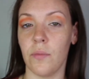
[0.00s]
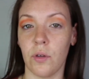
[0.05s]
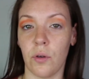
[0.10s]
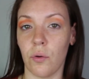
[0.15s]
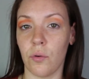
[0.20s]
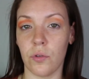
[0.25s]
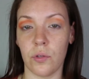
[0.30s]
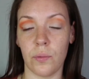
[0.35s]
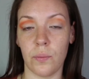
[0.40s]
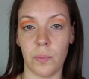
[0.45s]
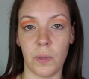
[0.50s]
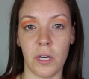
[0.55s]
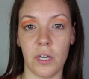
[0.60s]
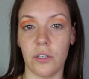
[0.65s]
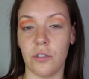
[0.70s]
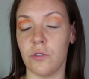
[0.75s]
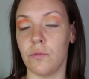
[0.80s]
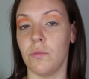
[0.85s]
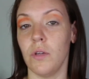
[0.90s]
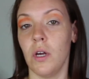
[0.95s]
You go to the
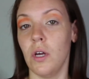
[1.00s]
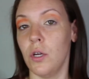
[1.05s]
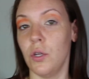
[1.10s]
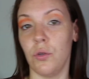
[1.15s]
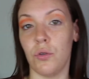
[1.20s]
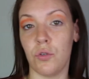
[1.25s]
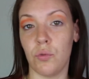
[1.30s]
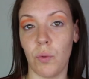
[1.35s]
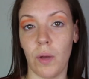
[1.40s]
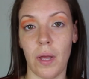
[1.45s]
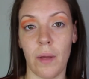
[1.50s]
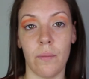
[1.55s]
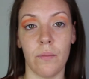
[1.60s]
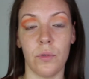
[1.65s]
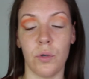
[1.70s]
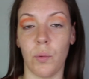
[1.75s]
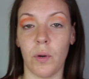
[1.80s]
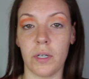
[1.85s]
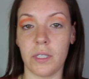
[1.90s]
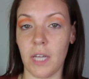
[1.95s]
beach, you swim,
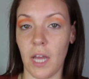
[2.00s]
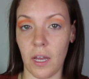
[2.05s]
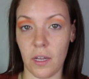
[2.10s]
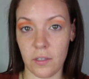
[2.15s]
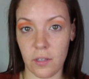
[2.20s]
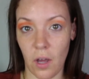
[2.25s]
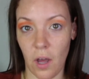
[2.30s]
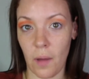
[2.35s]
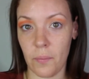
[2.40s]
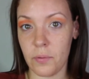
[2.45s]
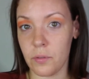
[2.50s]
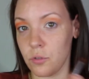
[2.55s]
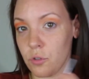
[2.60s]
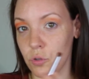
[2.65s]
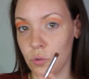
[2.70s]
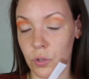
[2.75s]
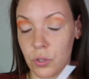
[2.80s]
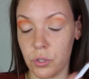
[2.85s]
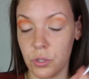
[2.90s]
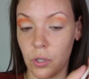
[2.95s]
you wear tank tops and
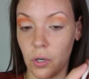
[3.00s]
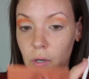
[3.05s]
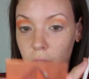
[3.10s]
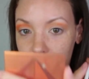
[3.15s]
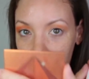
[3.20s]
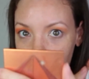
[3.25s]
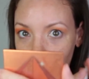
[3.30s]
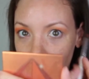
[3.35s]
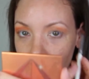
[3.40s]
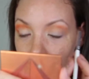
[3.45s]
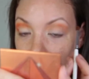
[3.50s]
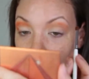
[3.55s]
short skirts,